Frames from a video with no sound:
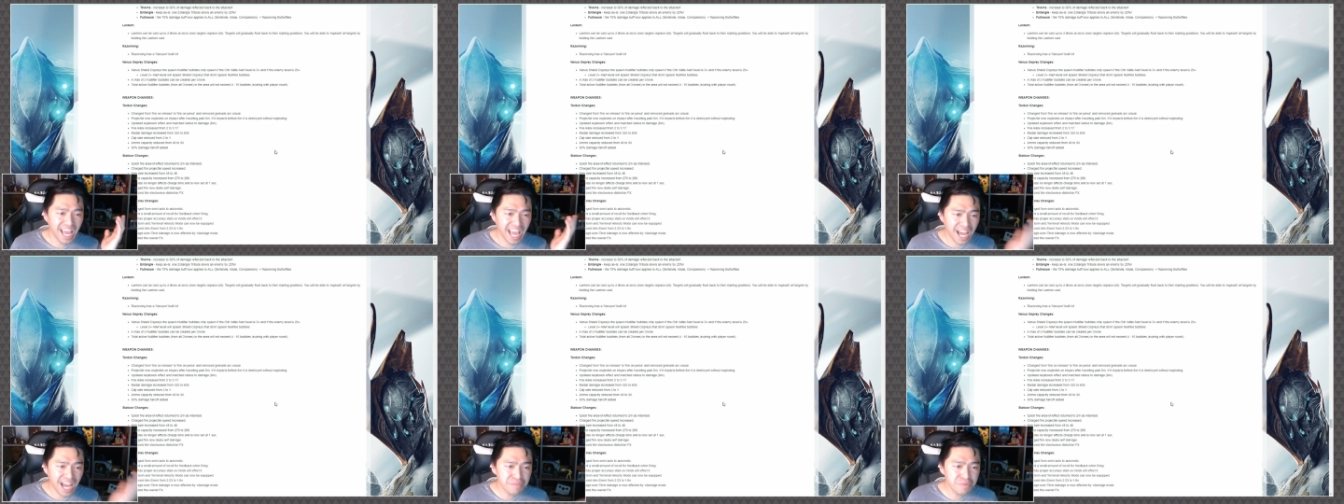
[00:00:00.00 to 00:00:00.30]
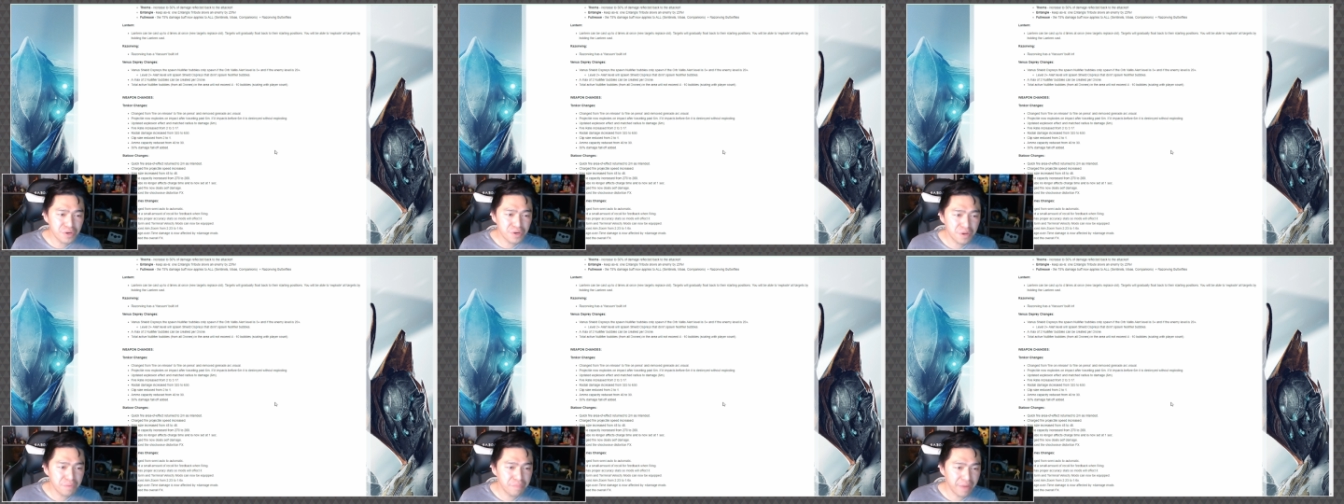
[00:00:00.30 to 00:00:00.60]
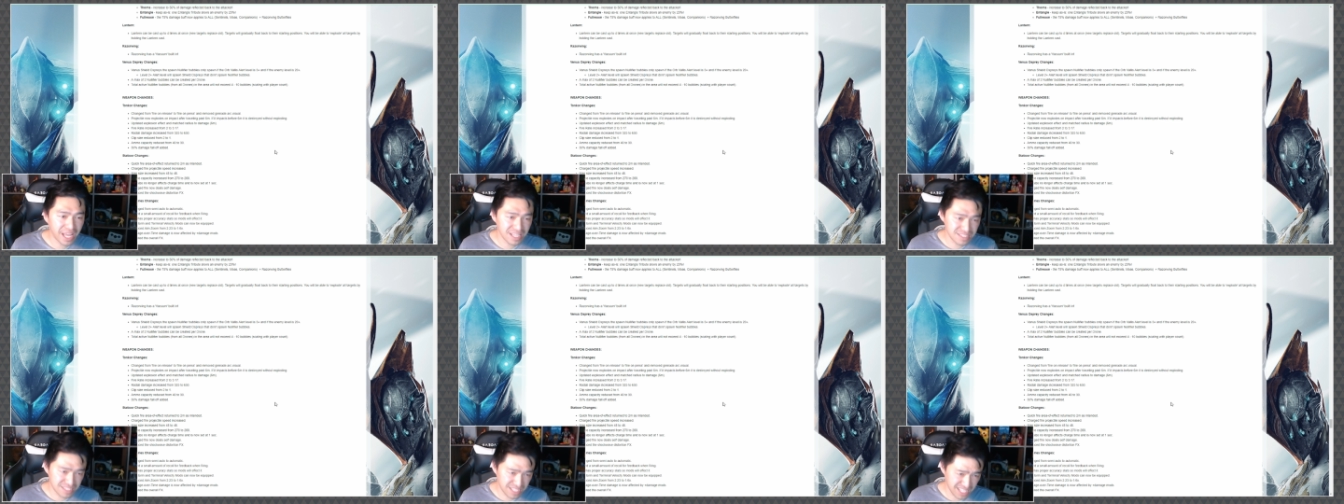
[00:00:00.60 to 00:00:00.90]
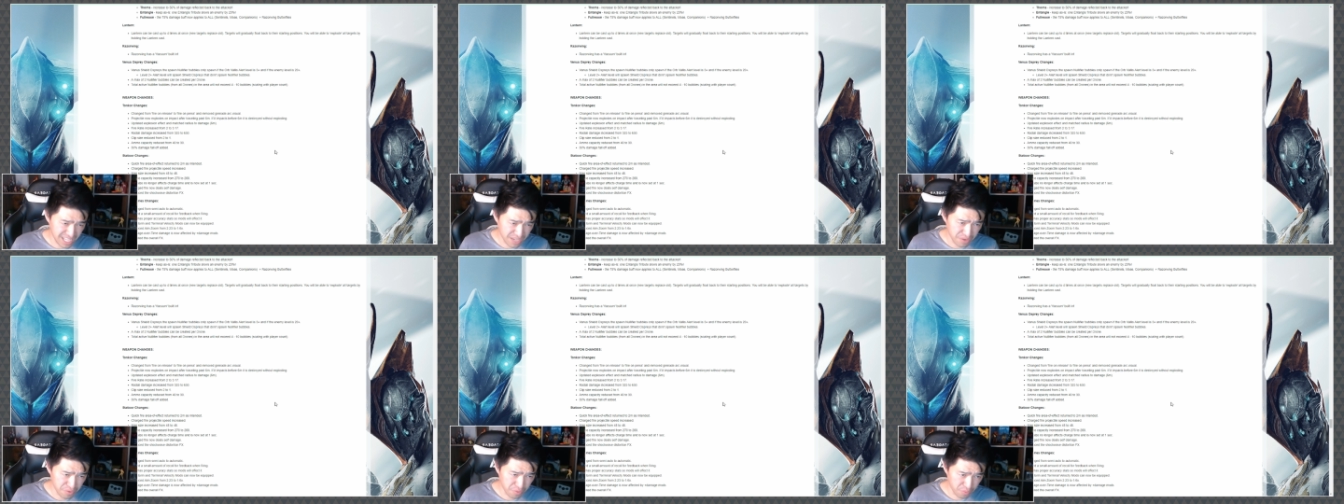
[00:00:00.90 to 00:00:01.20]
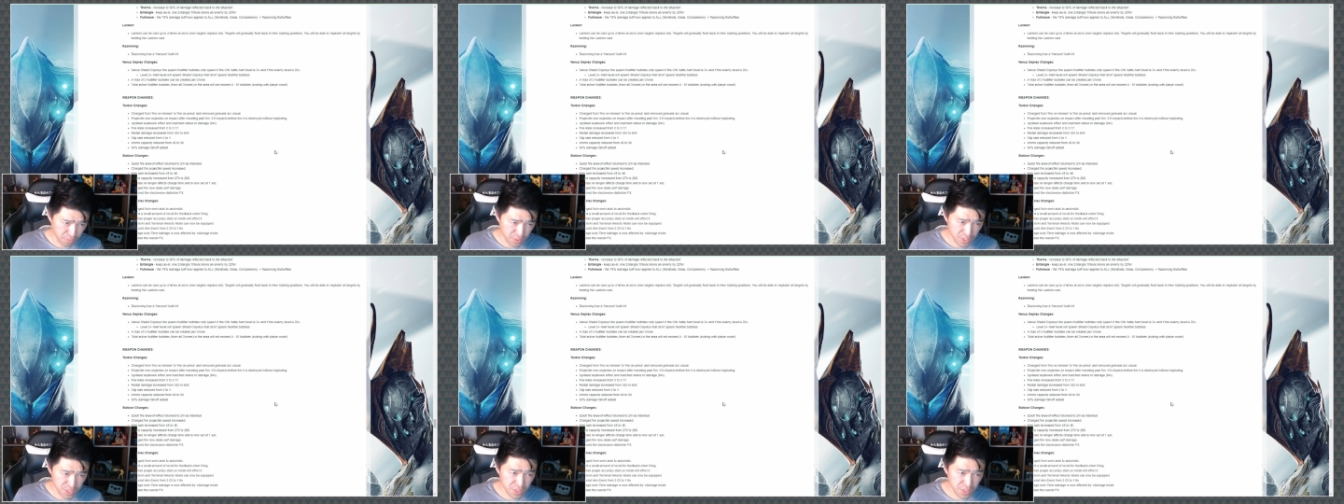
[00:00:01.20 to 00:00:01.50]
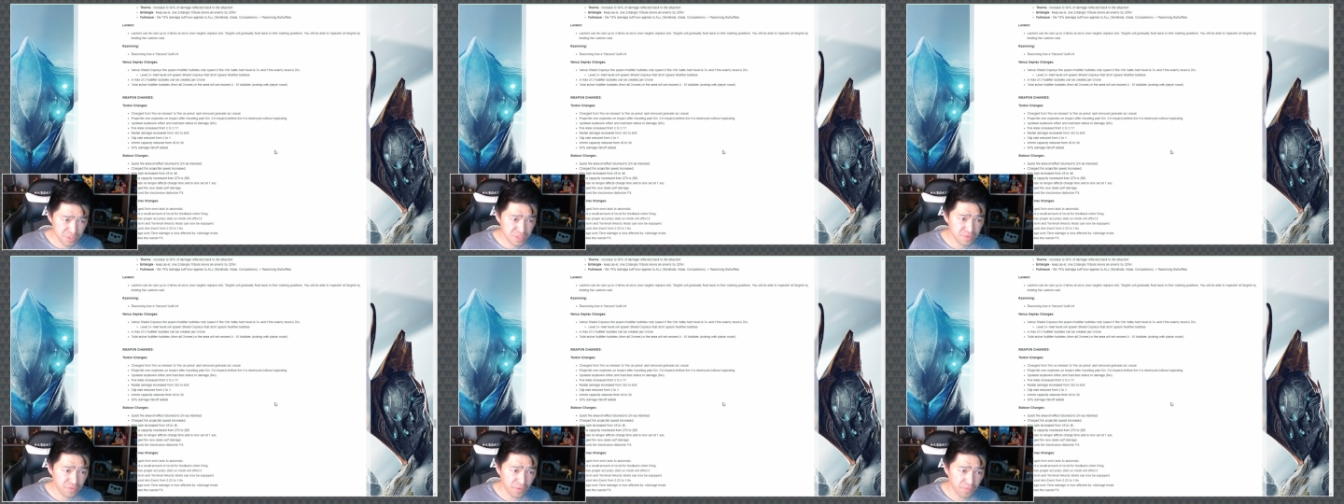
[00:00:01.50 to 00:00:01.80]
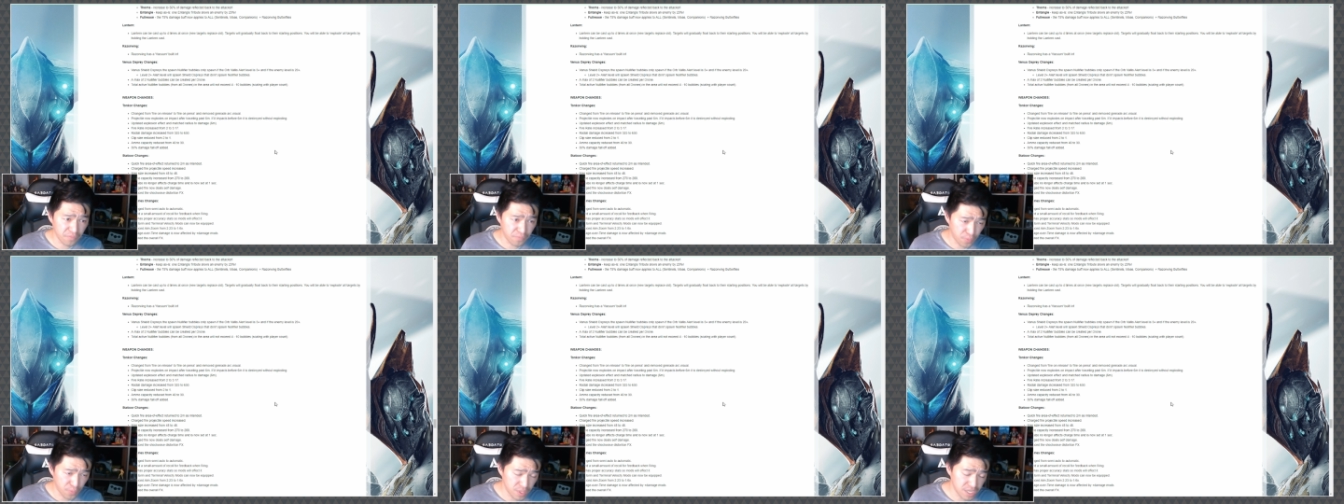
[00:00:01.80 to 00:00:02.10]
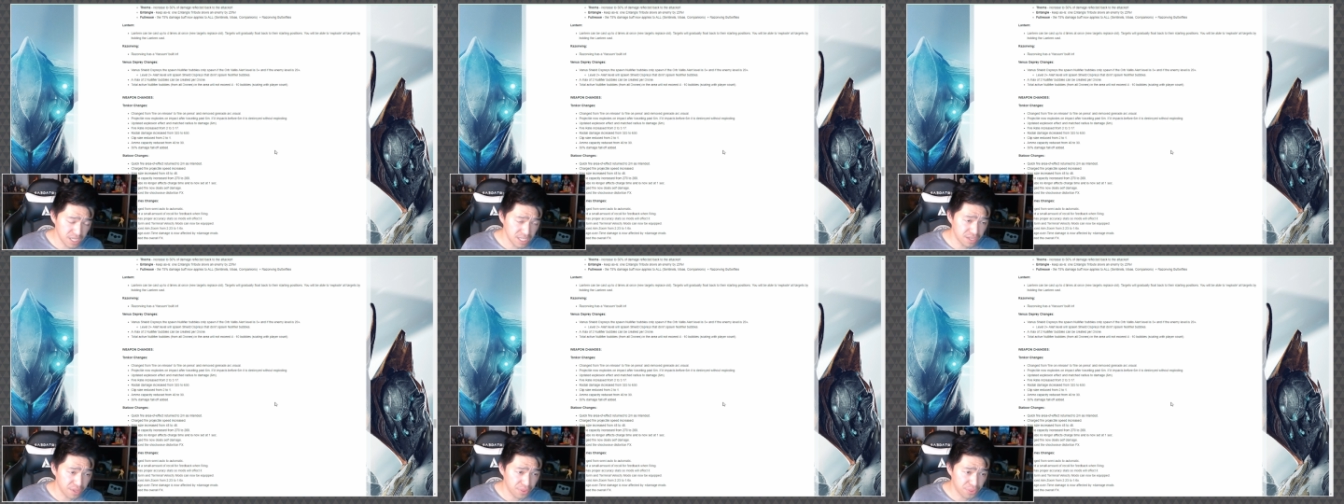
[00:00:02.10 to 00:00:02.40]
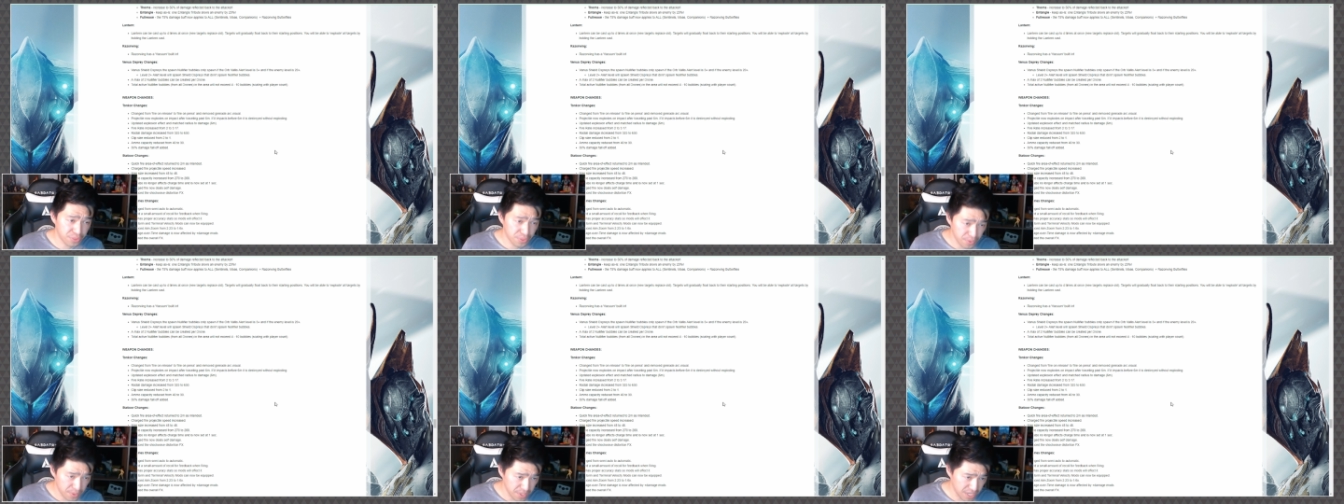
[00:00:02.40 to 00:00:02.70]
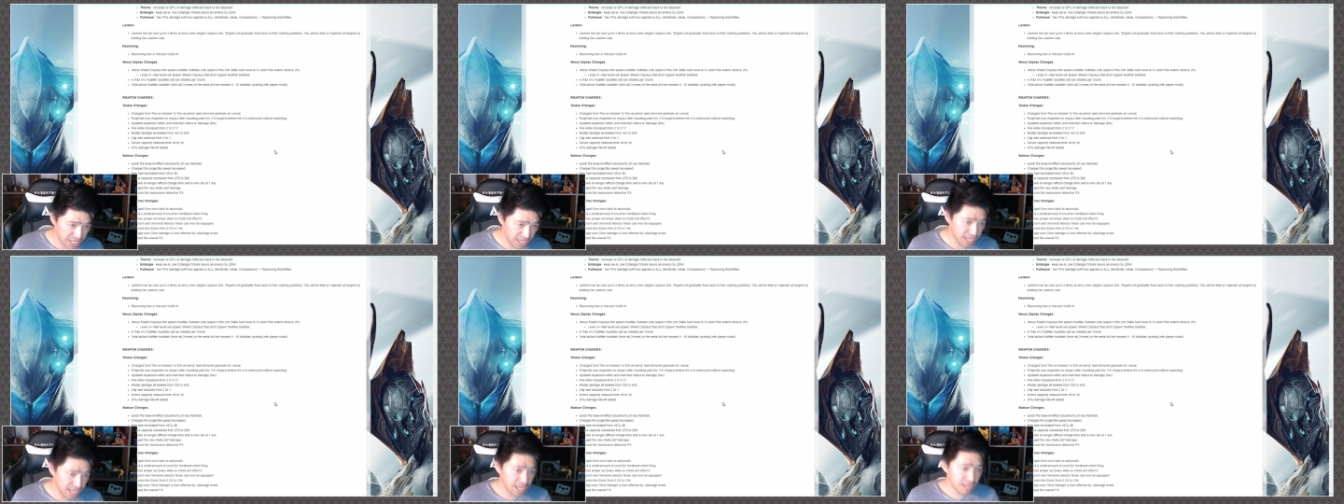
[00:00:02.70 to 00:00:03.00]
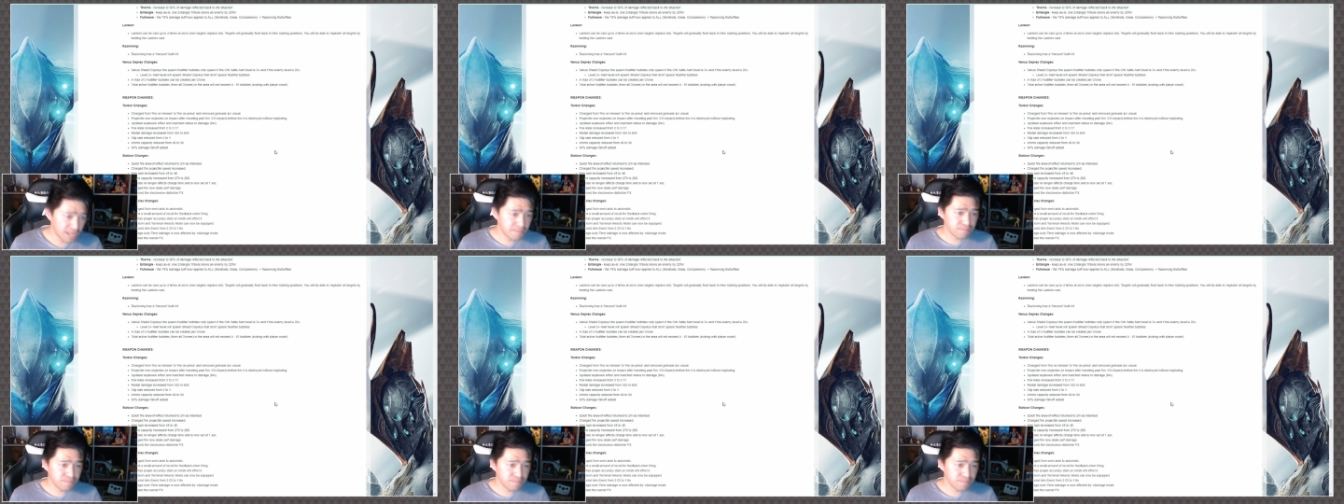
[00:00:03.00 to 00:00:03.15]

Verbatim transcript: Ammo capacity reduced from 40 to 30.